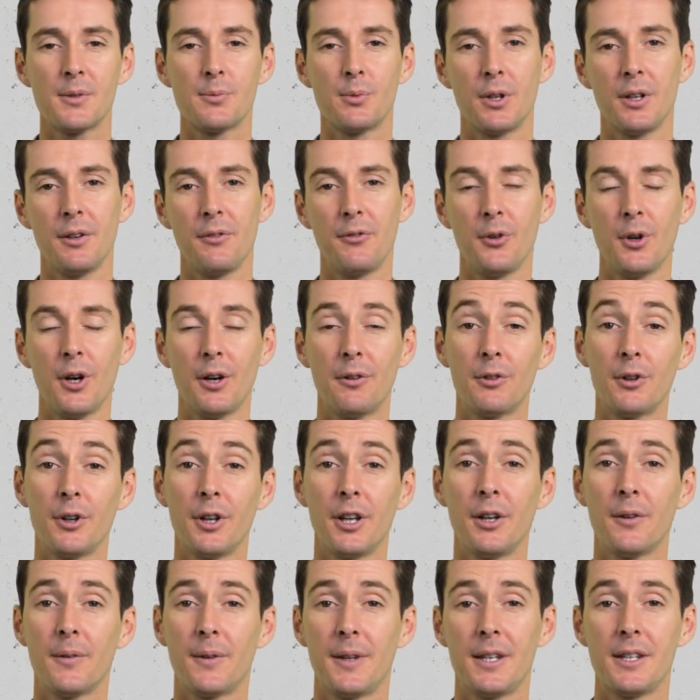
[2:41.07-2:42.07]
but if you ever
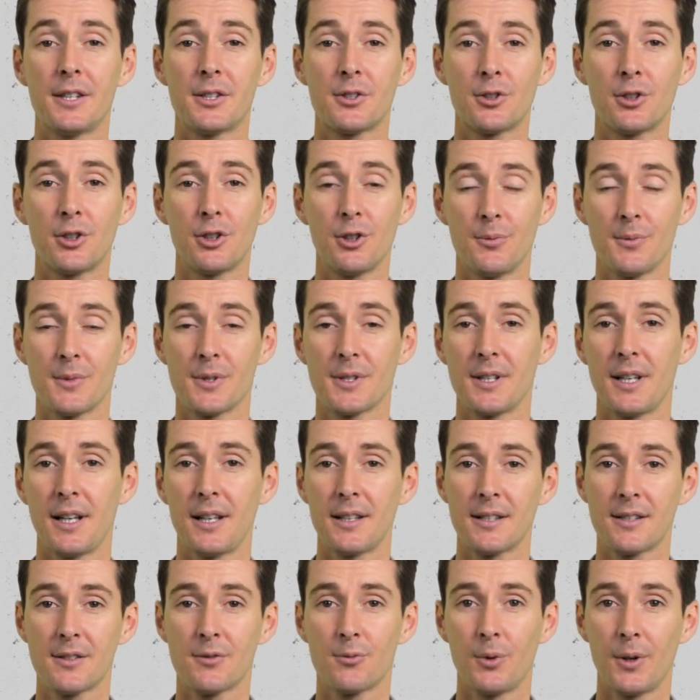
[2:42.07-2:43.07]
hear these terms,
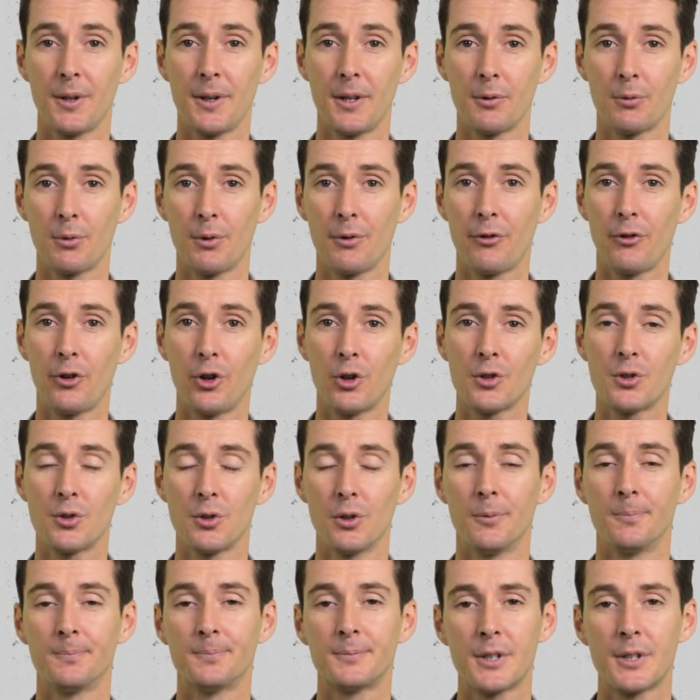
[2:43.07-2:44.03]
that's what they refer to.